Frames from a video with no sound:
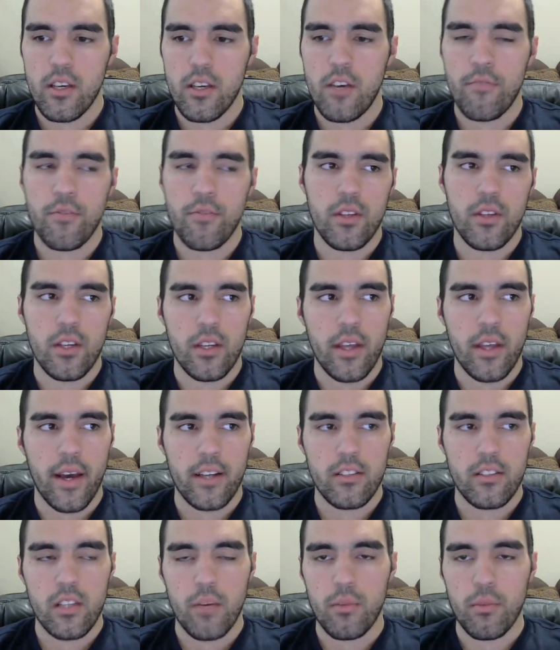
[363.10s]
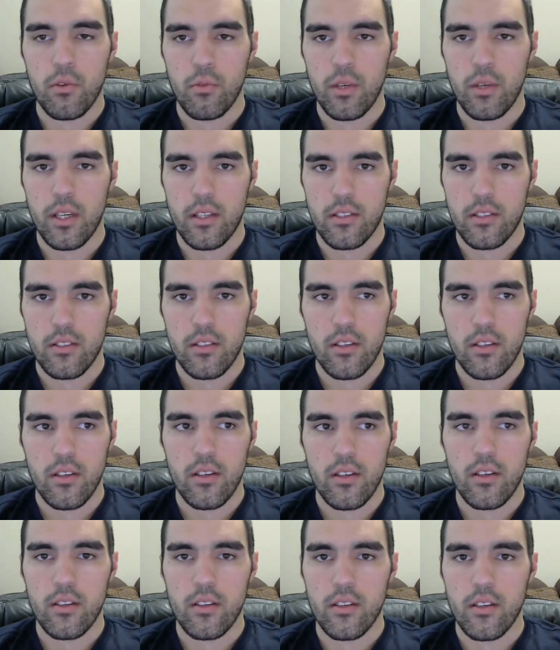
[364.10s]
for the next coming weeks,
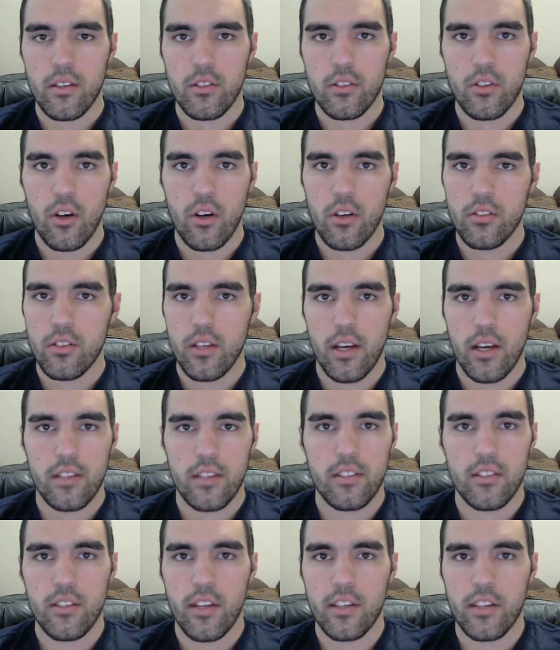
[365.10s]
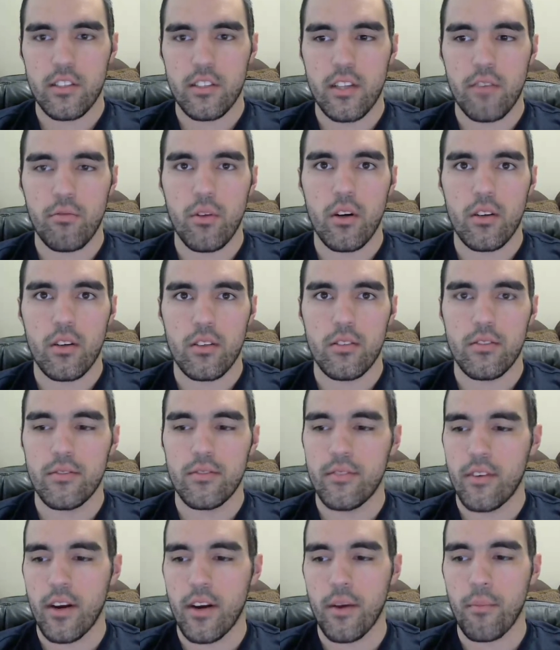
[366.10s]
and so I'll see you guys in the next devlog.
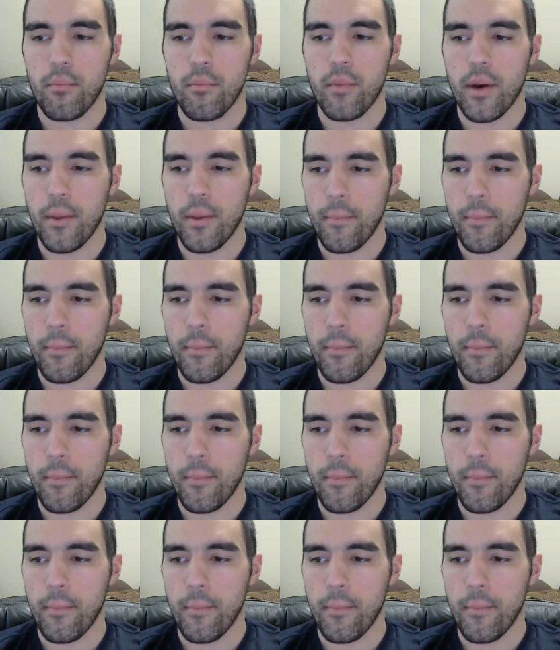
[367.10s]
All right, bye.